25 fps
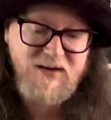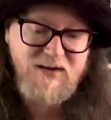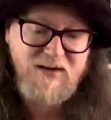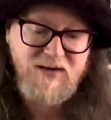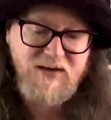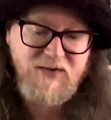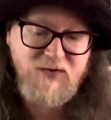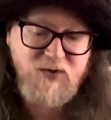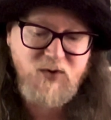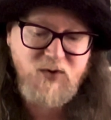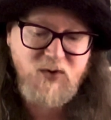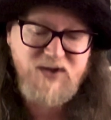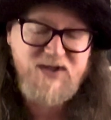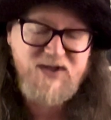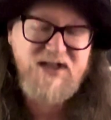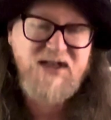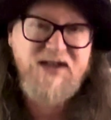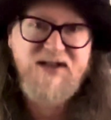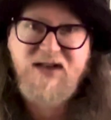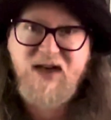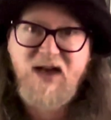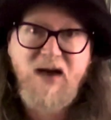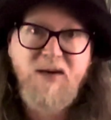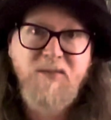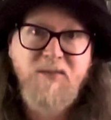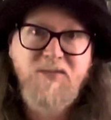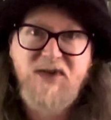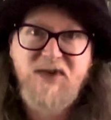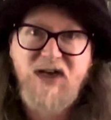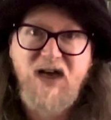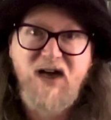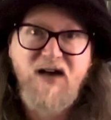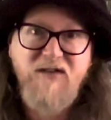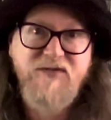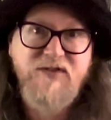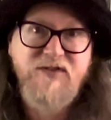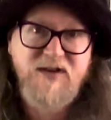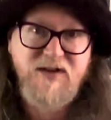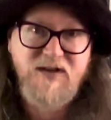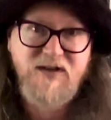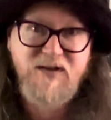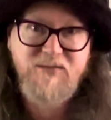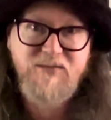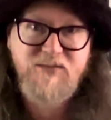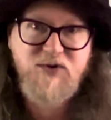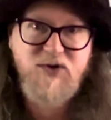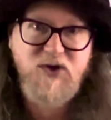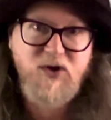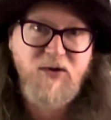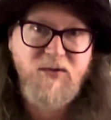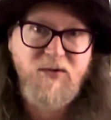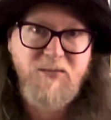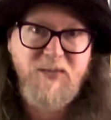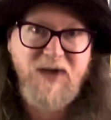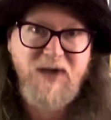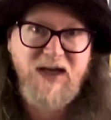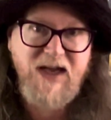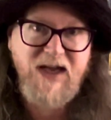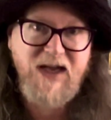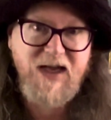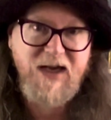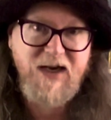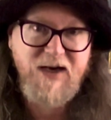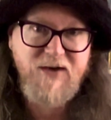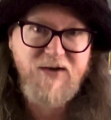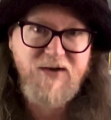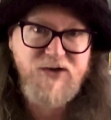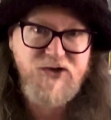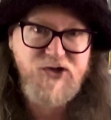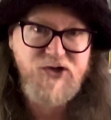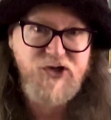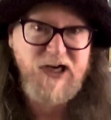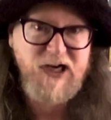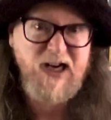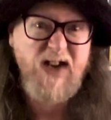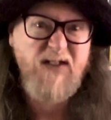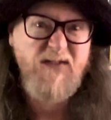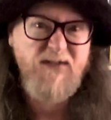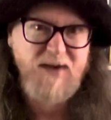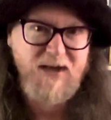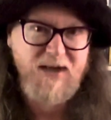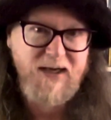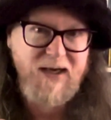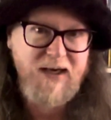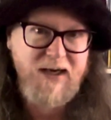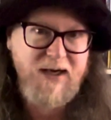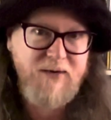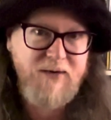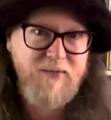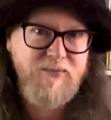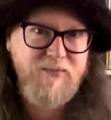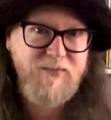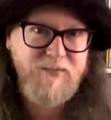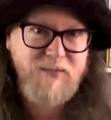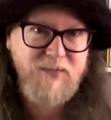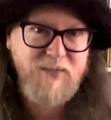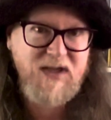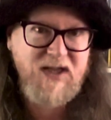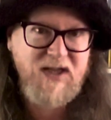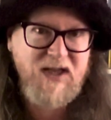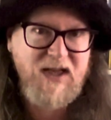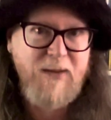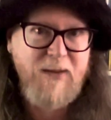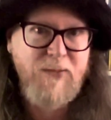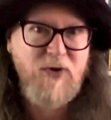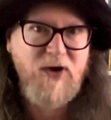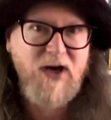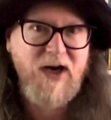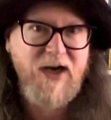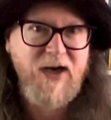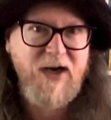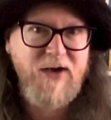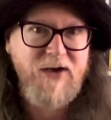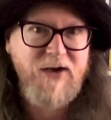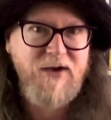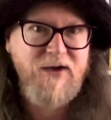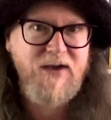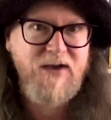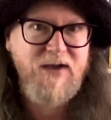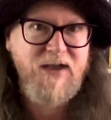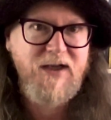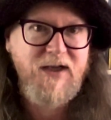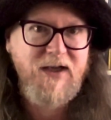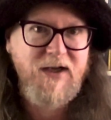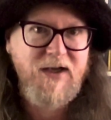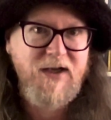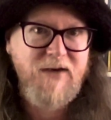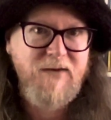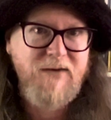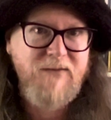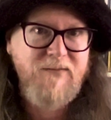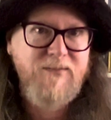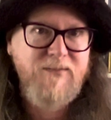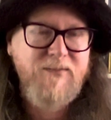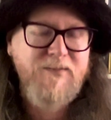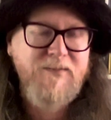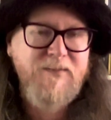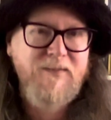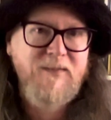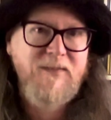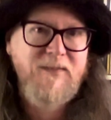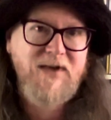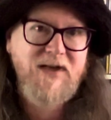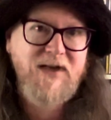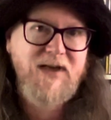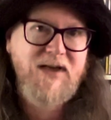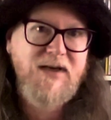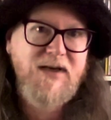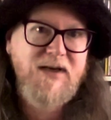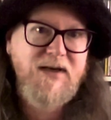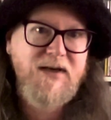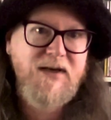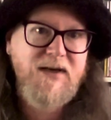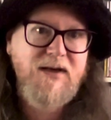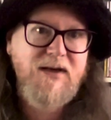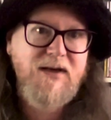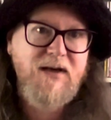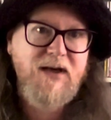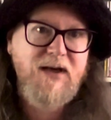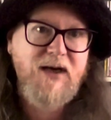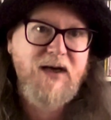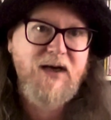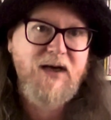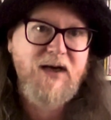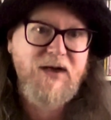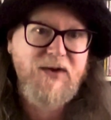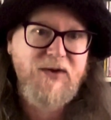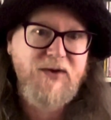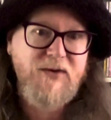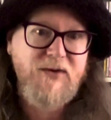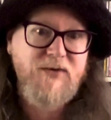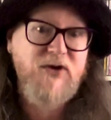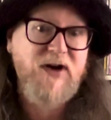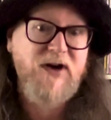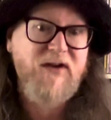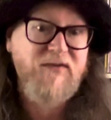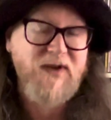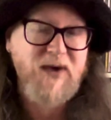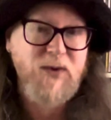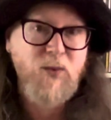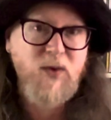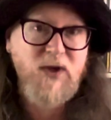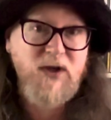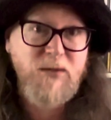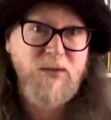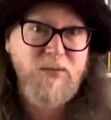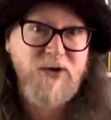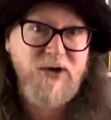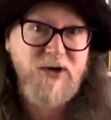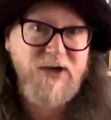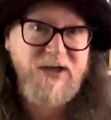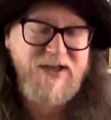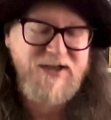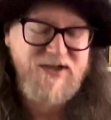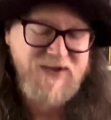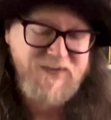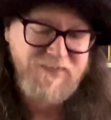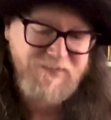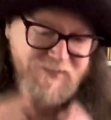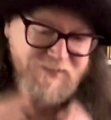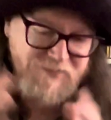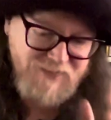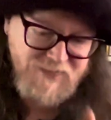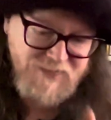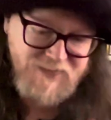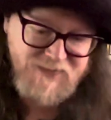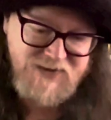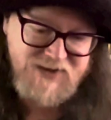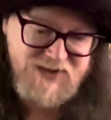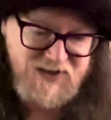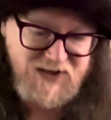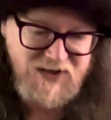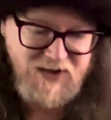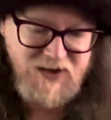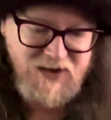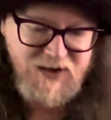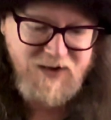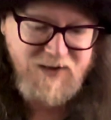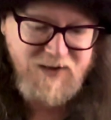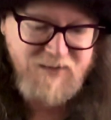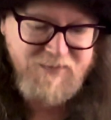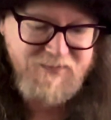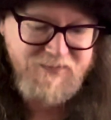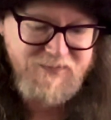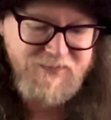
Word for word: Of course, this comes after Tom and Jeff had collaborated in uh, the Traveling Wilburys, so